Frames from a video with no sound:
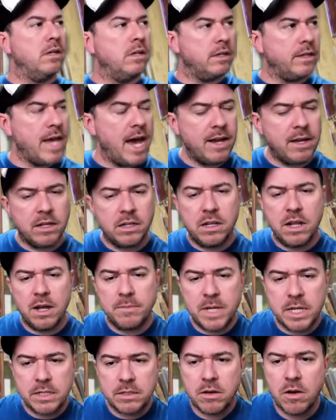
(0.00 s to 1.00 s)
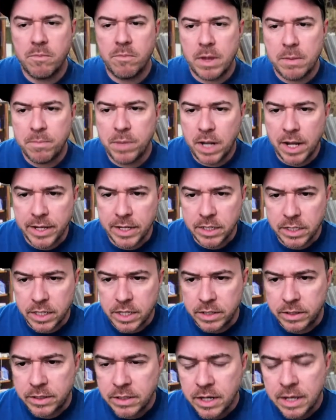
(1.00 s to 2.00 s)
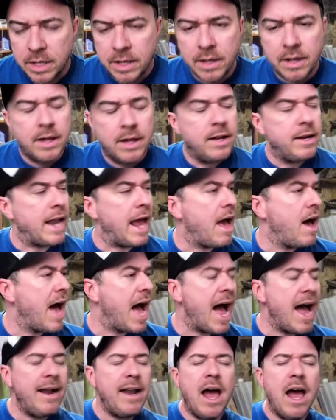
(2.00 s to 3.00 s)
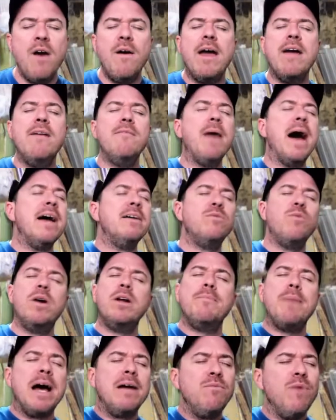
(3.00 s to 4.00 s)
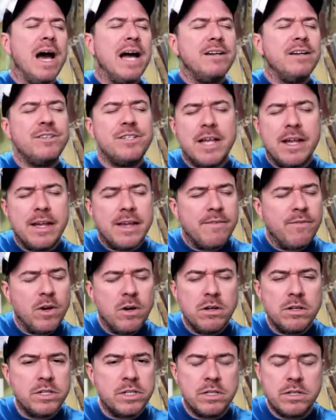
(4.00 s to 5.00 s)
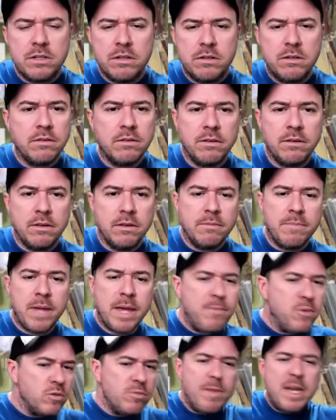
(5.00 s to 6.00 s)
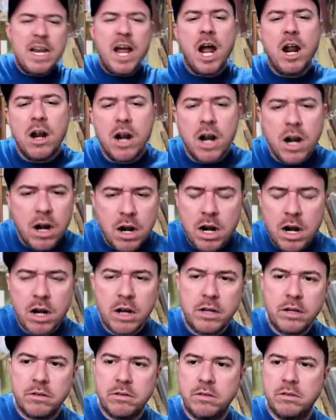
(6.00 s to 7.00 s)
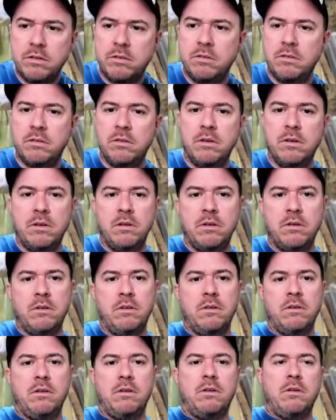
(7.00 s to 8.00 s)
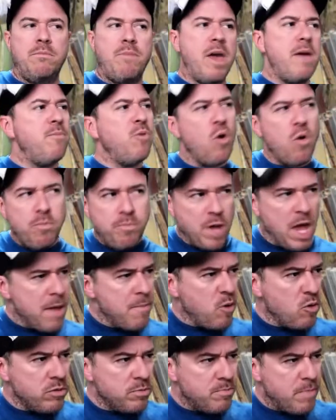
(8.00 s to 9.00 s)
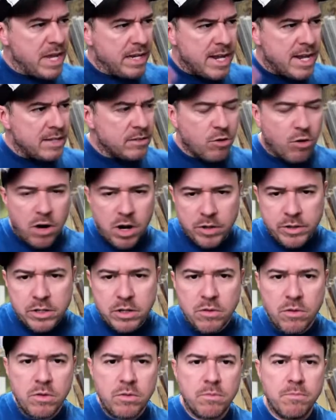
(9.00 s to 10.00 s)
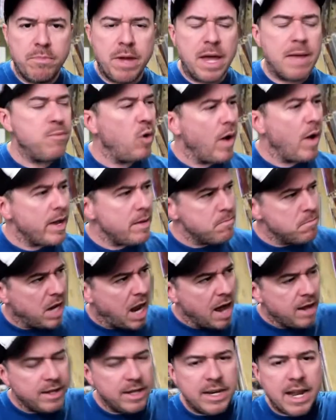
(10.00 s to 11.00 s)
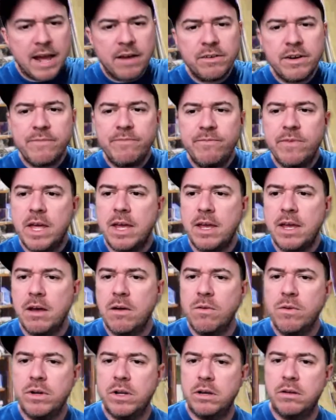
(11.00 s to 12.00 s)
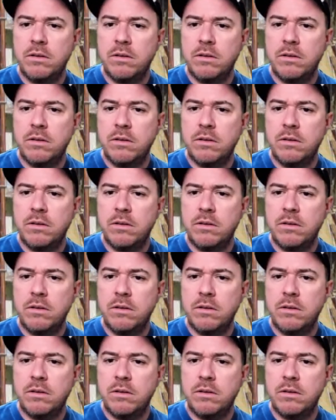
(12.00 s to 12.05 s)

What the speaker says: Cade Klubnik's going to be playing good. Now, I know everybody's worried about wide receivers. People's been hurt. People's been disgruntled. People ain't blocking down the field.